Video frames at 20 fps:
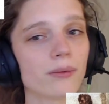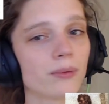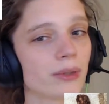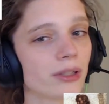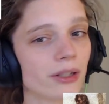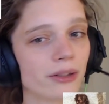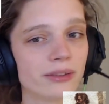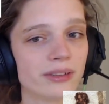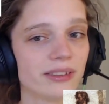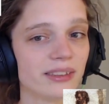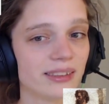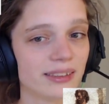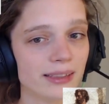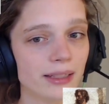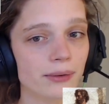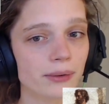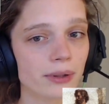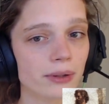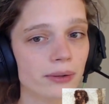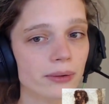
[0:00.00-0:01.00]
would go to
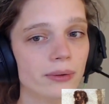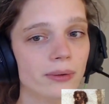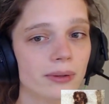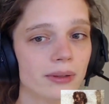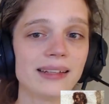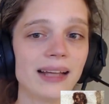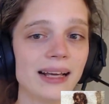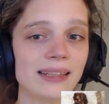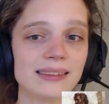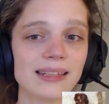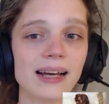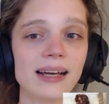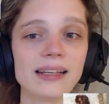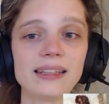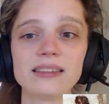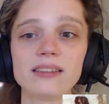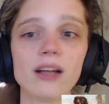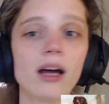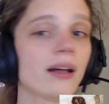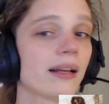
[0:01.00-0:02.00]
0, data
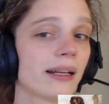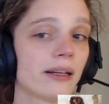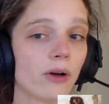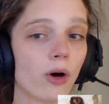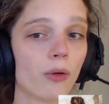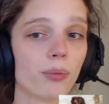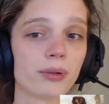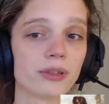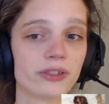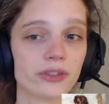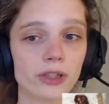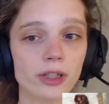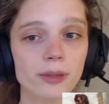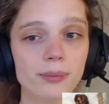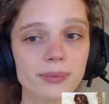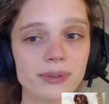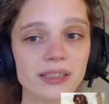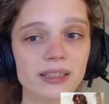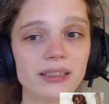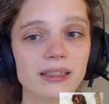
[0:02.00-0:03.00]
is not at all
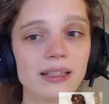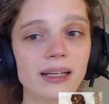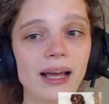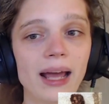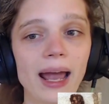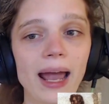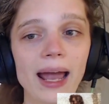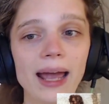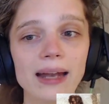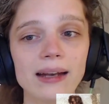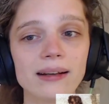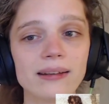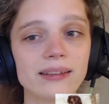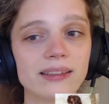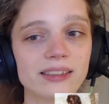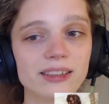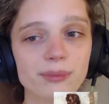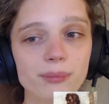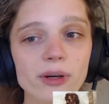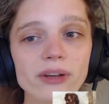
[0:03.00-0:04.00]
perturbed, and the
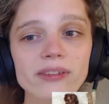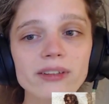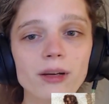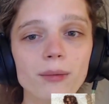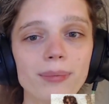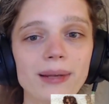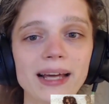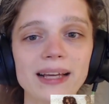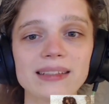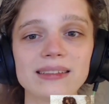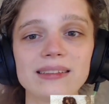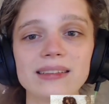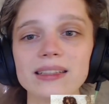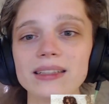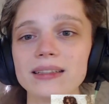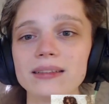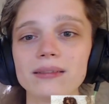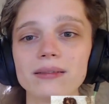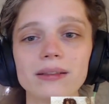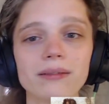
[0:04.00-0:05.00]
smooth
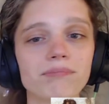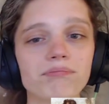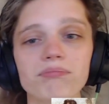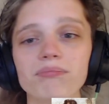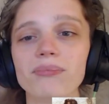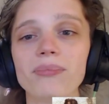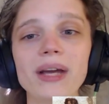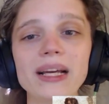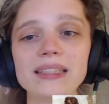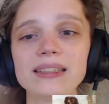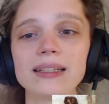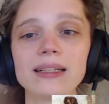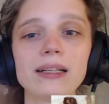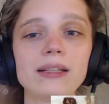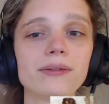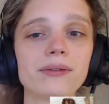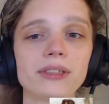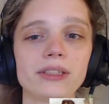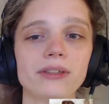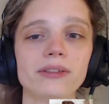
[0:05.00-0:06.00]
complexity basically
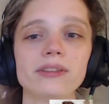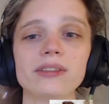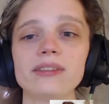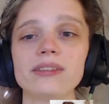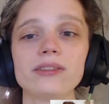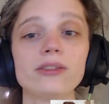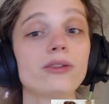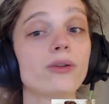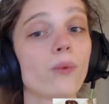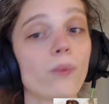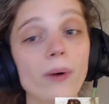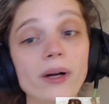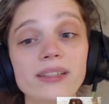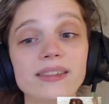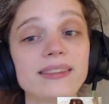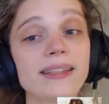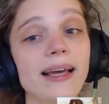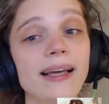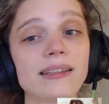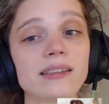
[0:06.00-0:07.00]
reduces to the
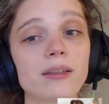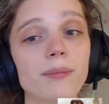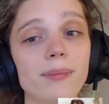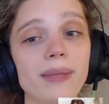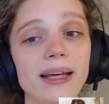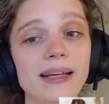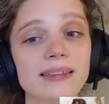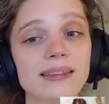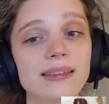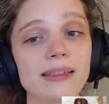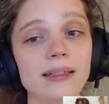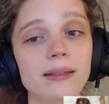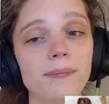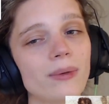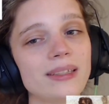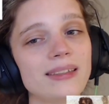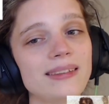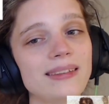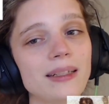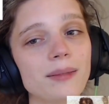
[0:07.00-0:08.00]
worst case complexity.
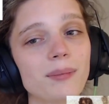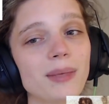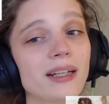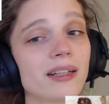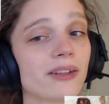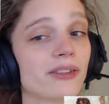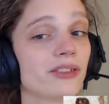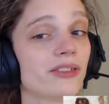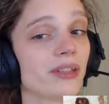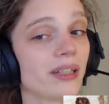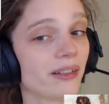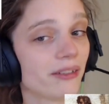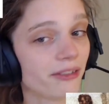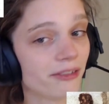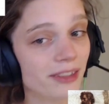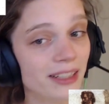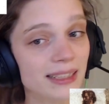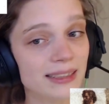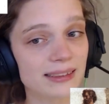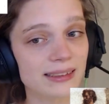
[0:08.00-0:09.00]
When sigma goes to
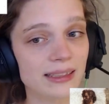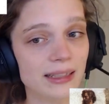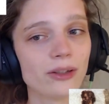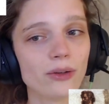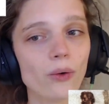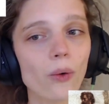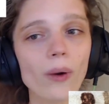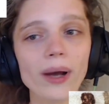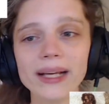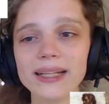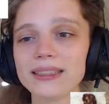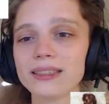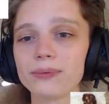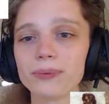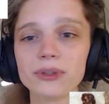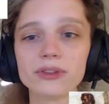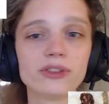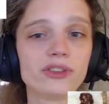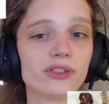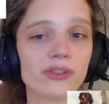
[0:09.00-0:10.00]
infinity, noise
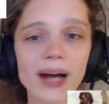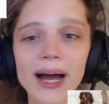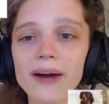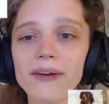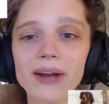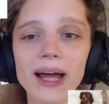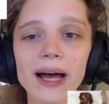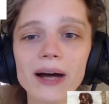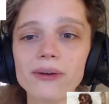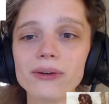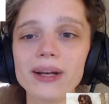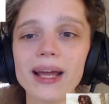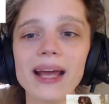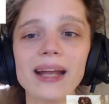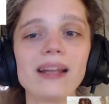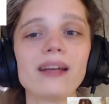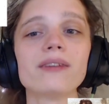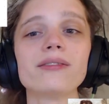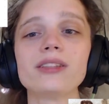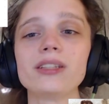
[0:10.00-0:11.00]
will drown out
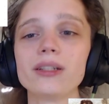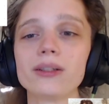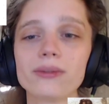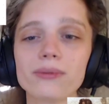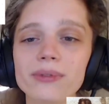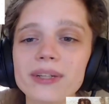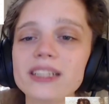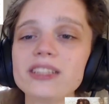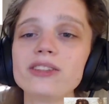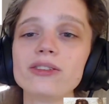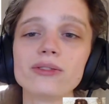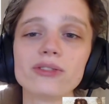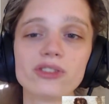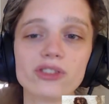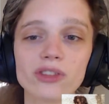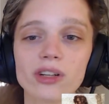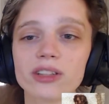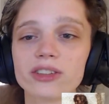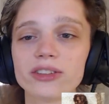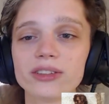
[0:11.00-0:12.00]
any of the original
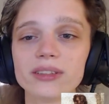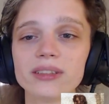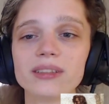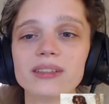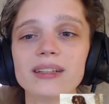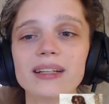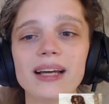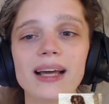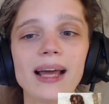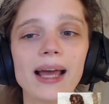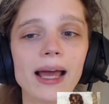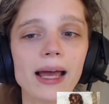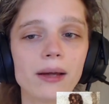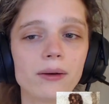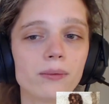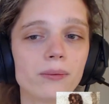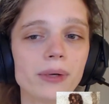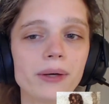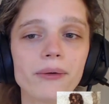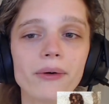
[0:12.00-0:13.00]
structure,
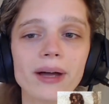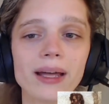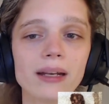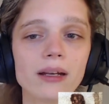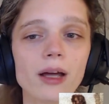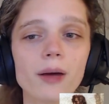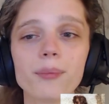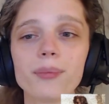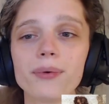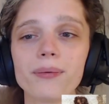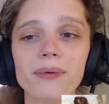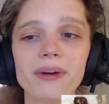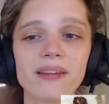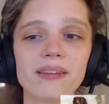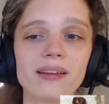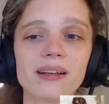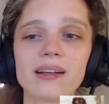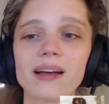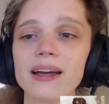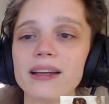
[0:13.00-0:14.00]
and we will end up with
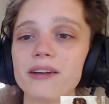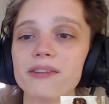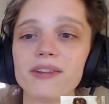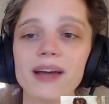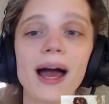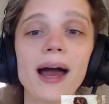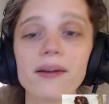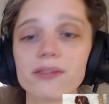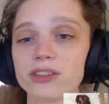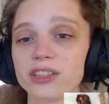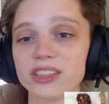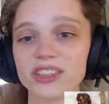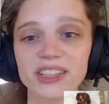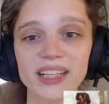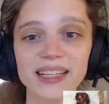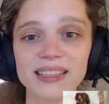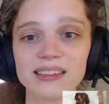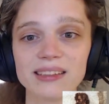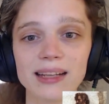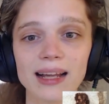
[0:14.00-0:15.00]
a kind of average
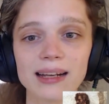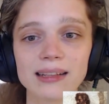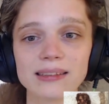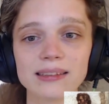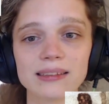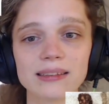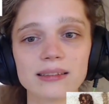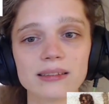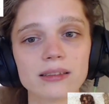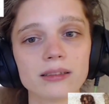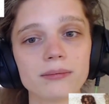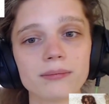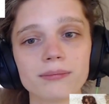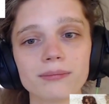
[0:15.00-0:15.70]
case analysis.